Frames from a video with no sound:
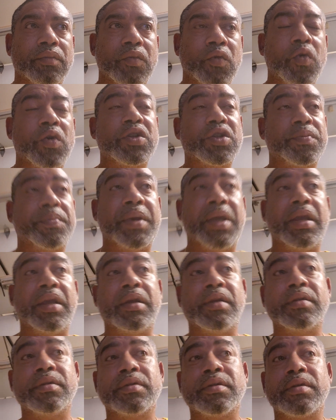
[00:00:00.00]
Which
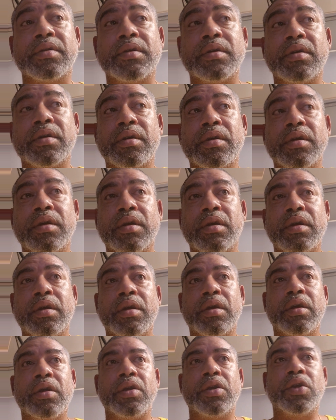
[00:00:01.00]
means
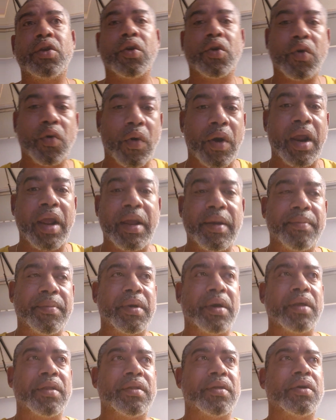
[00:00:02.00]
your
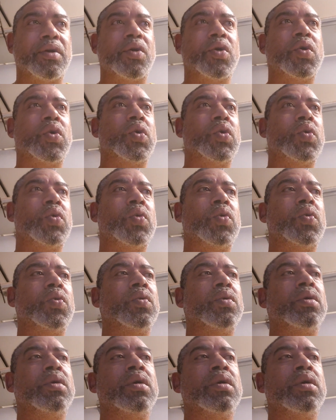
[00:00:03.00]
grandmother, who